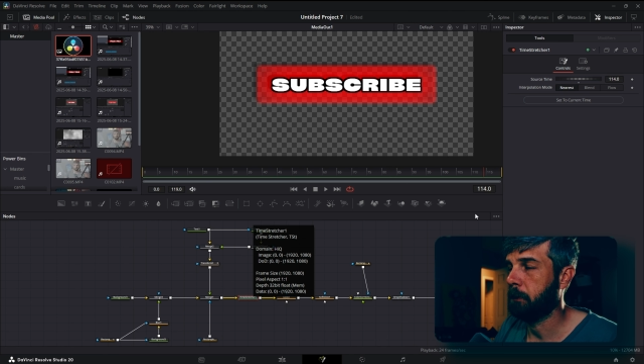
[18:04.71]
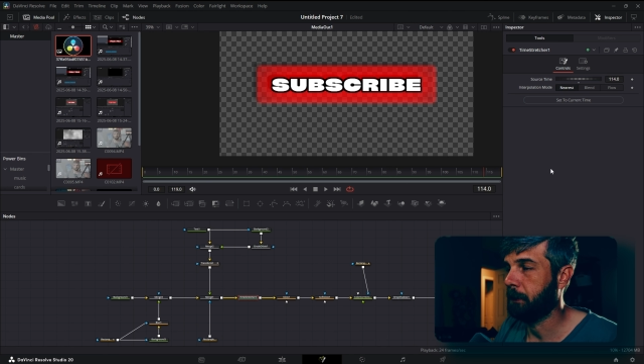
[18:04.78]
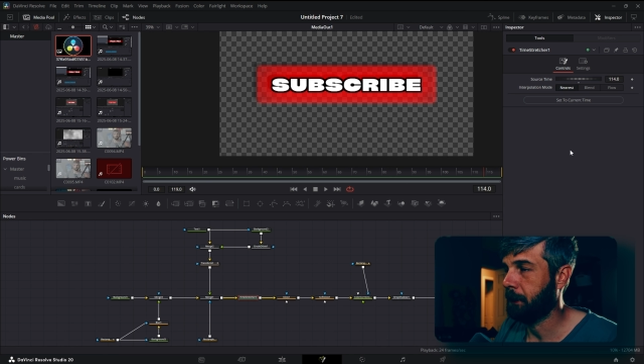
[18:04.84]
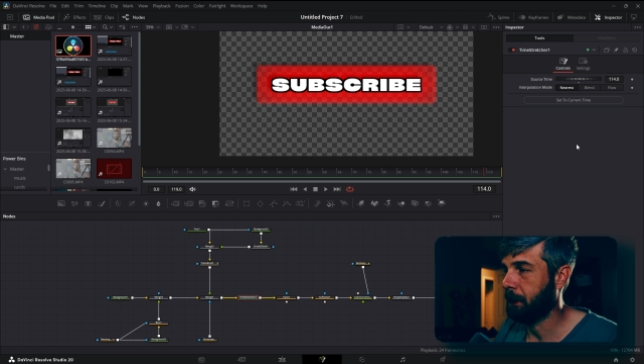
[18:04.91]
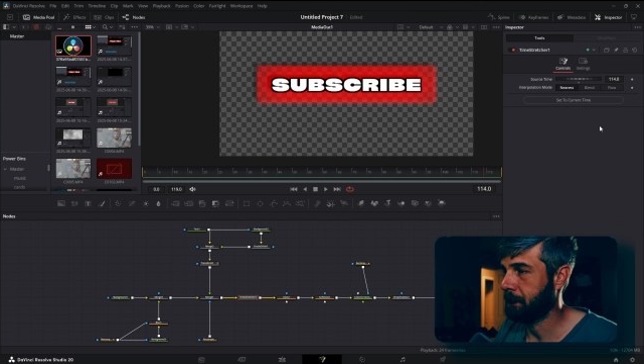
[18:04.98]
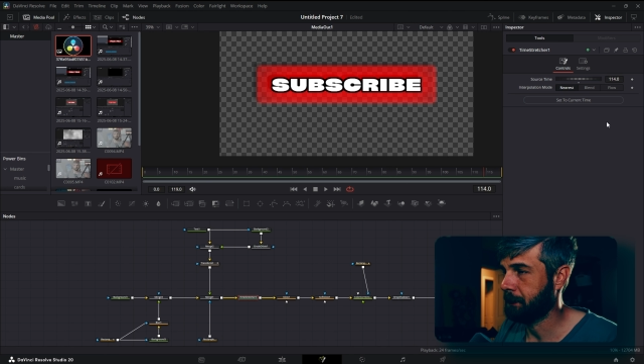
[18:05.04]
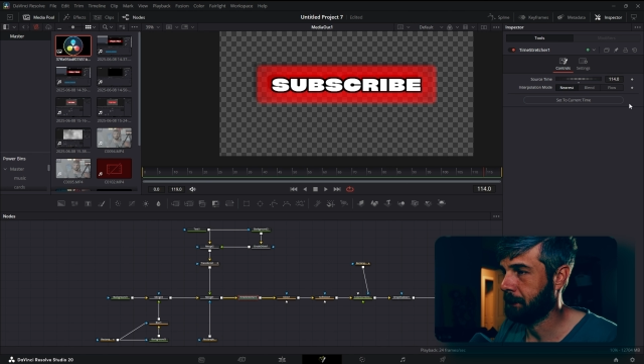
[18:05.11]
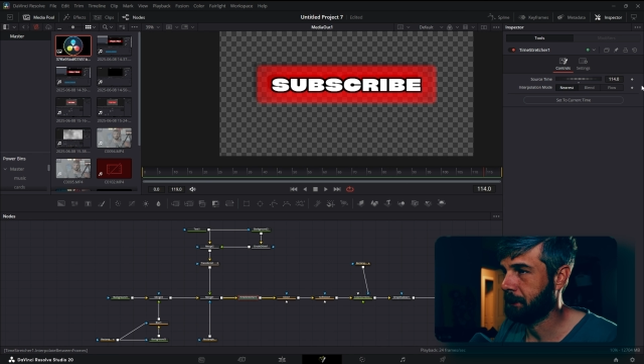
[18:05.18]

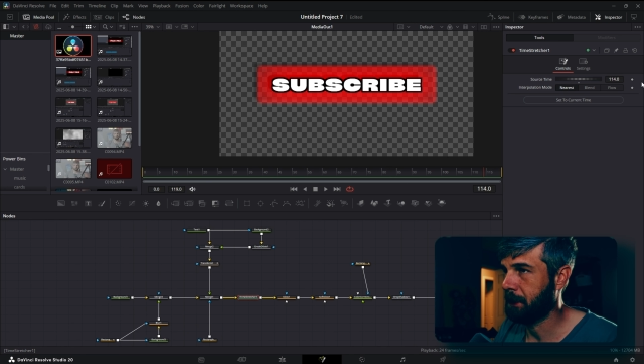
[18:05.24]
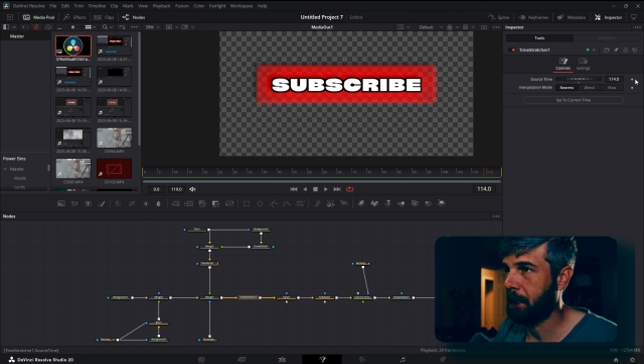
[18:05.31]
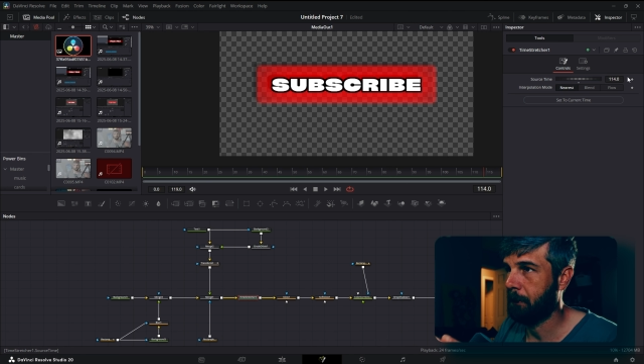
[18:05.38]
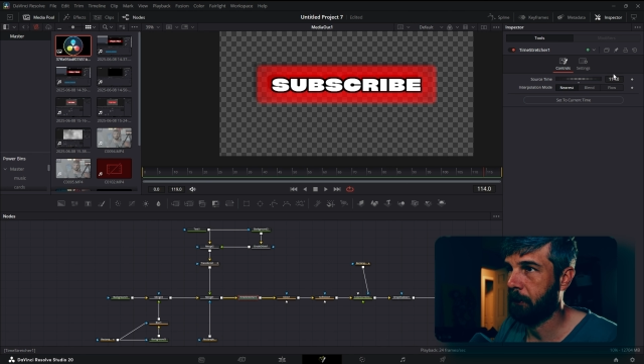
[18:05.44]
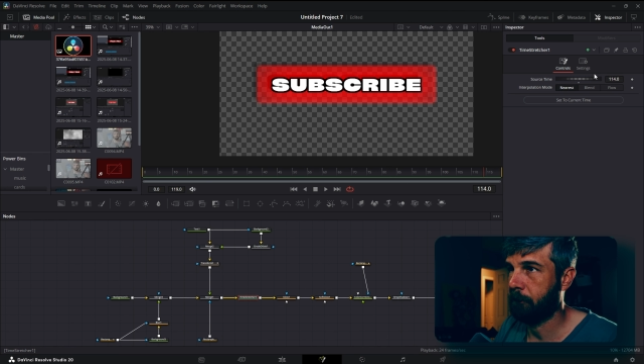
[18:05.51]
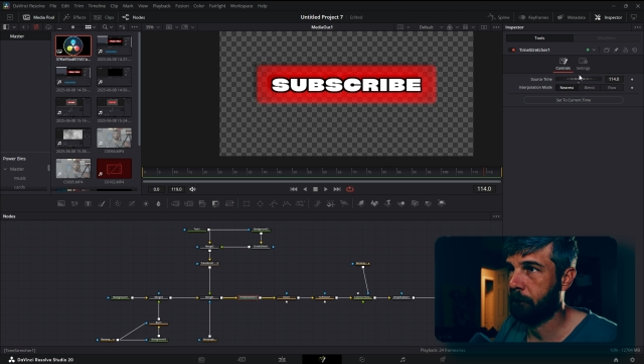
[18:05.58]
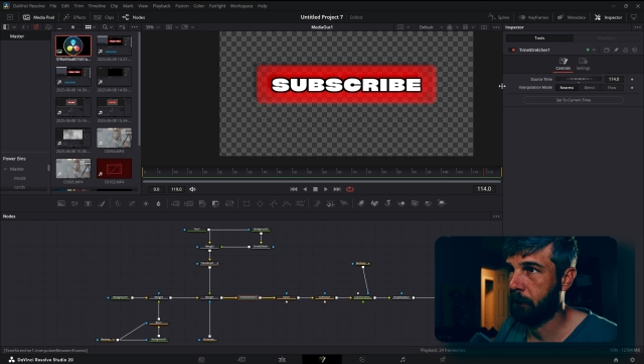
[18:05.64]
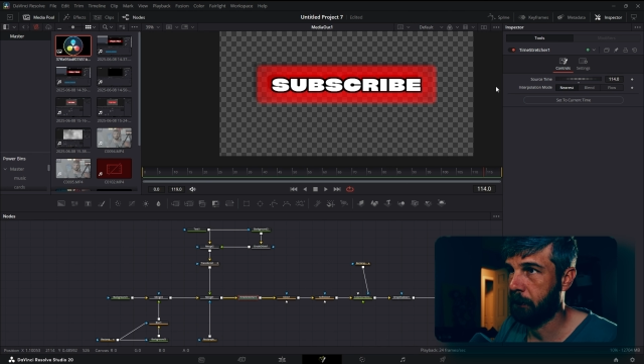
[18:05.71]
That's a
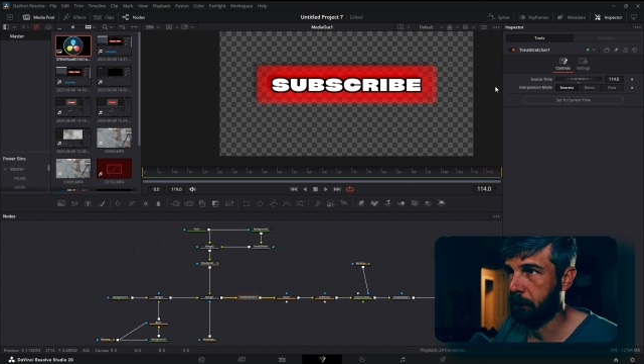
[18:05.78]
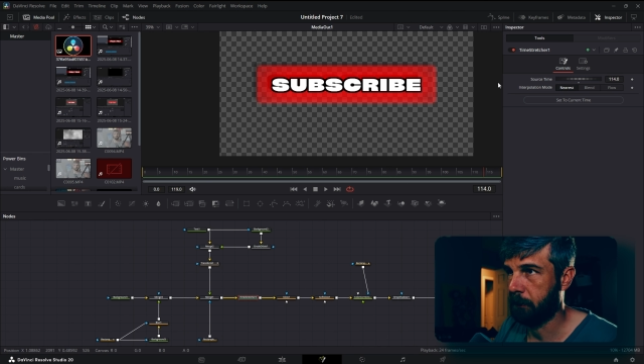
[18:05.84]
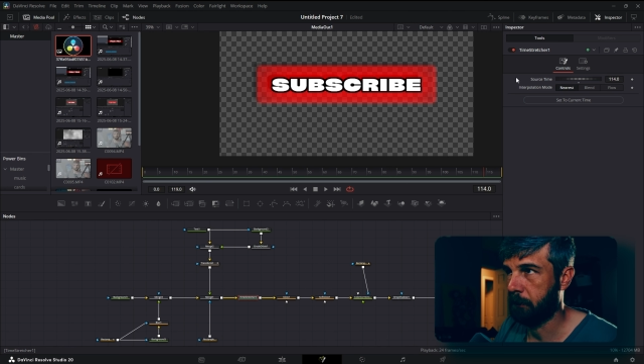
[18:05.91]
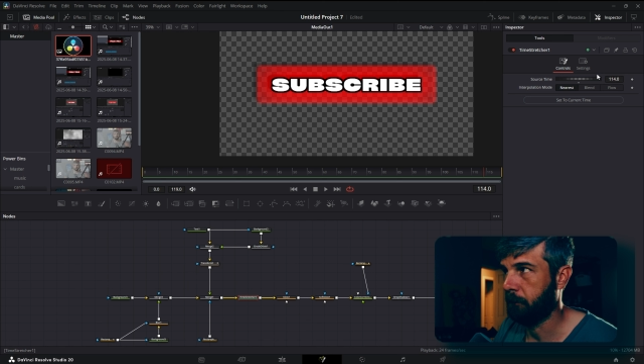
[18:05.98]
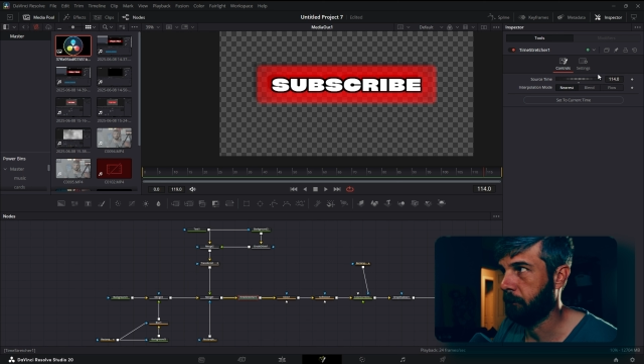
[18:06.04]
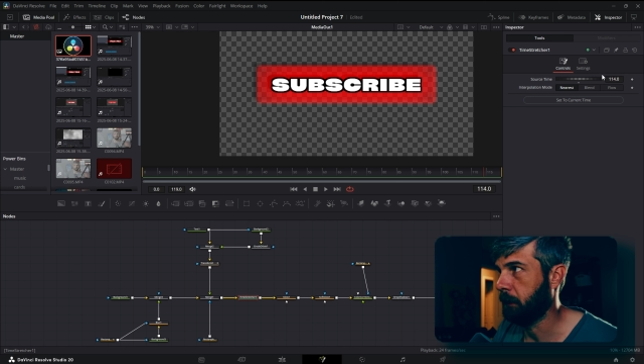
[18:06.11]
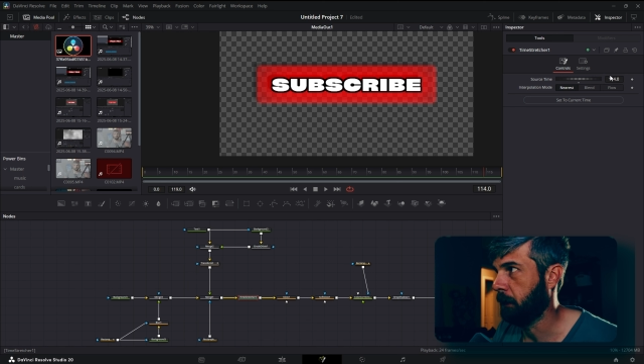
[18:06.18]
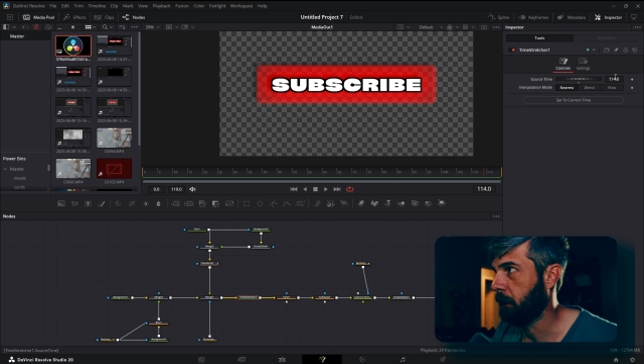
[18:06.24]
topic for another
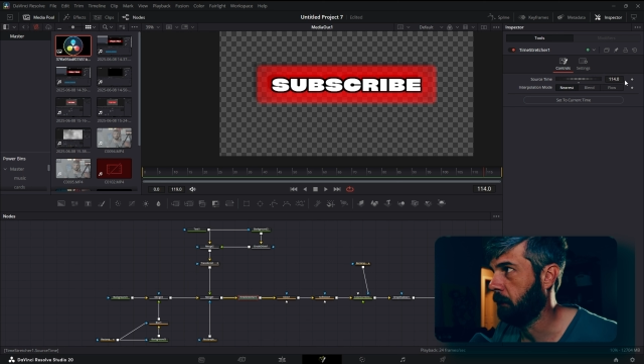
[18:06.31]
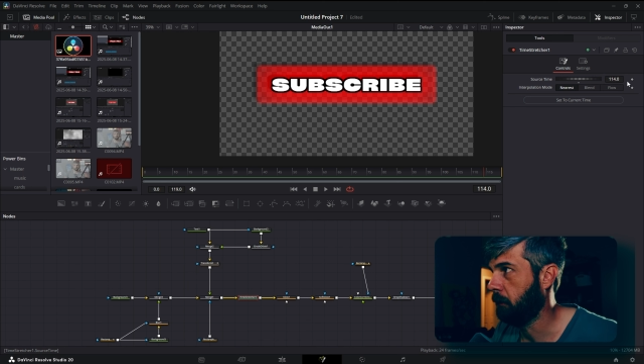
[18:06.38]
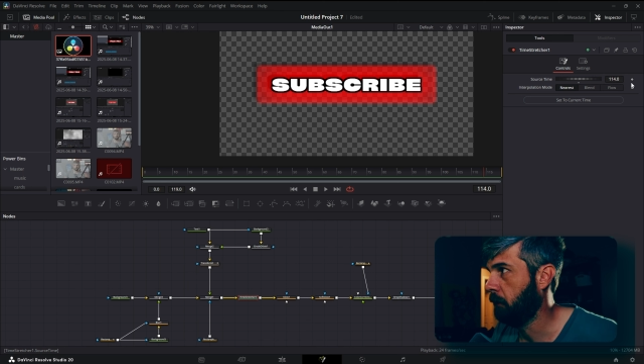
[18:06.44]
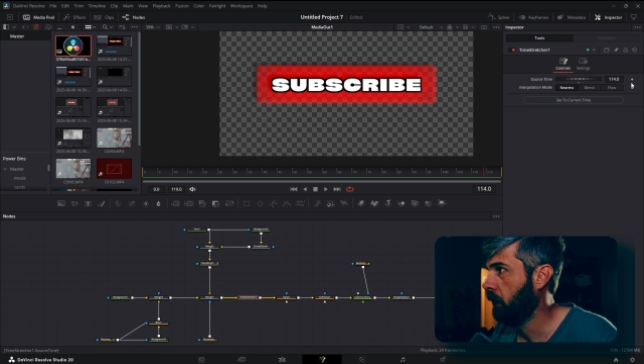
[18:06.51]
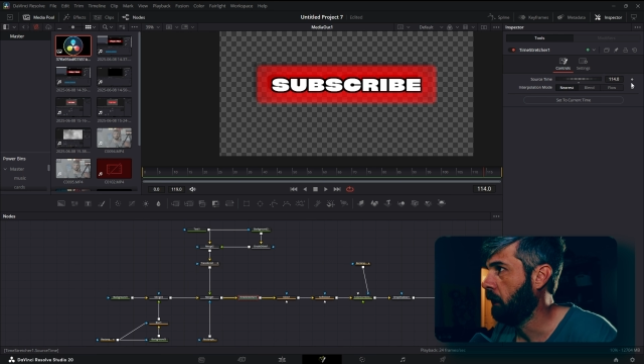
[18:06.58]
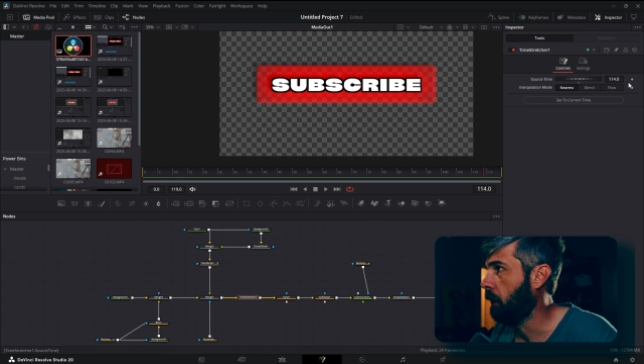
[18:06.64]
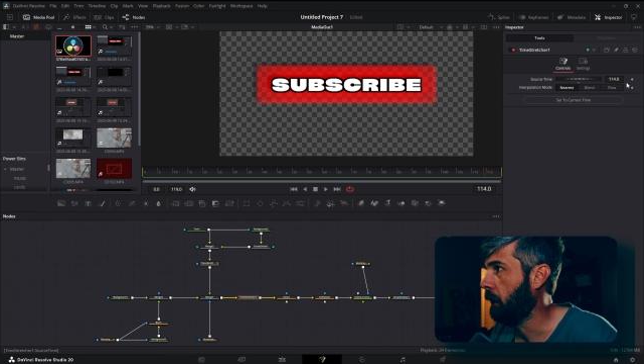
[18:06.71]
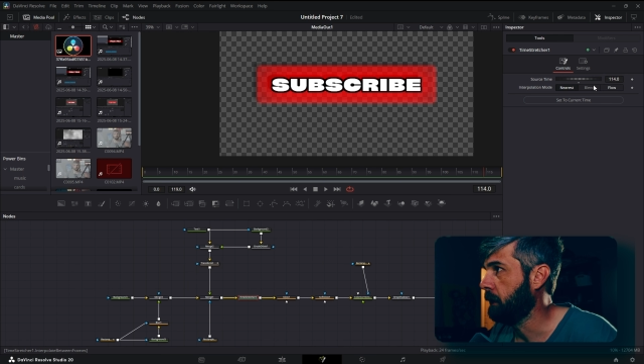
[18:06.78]
video. All
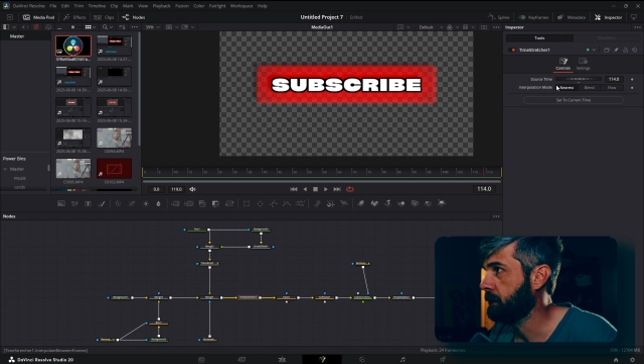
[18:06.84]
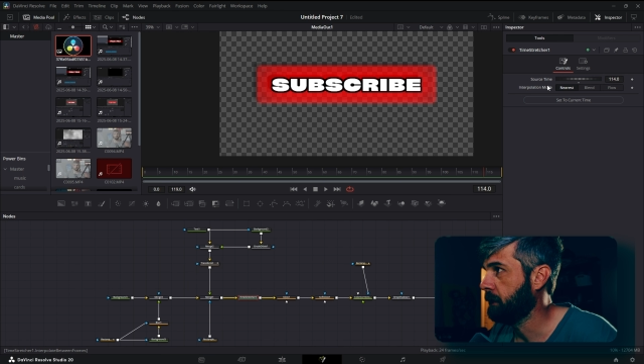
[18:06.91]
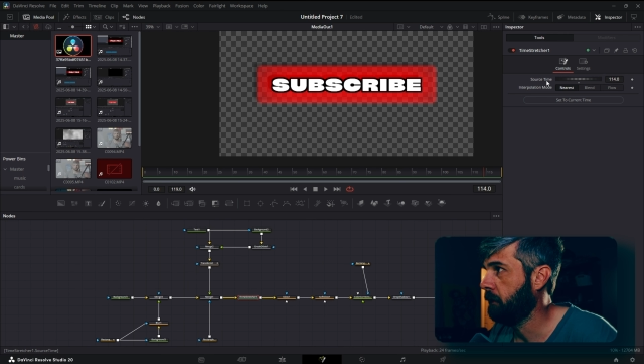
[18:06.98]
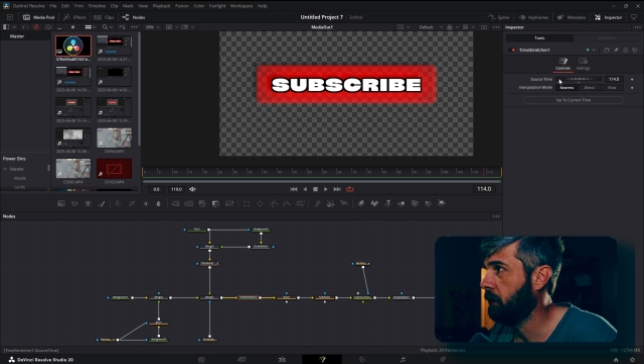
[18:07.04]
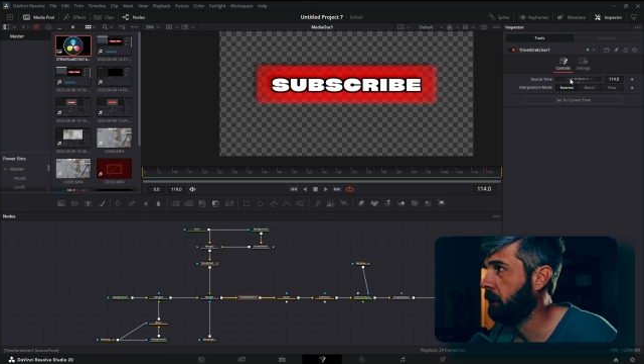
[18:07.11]
right, so up